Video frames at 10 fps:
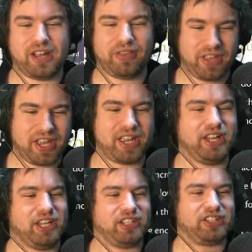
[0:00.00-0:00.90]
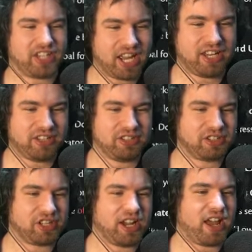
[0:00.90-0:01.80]
the
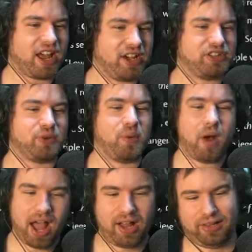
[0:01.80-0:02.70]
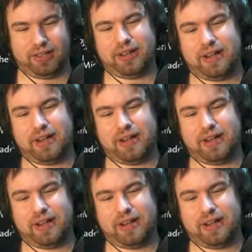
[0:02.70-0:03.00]
skins as well.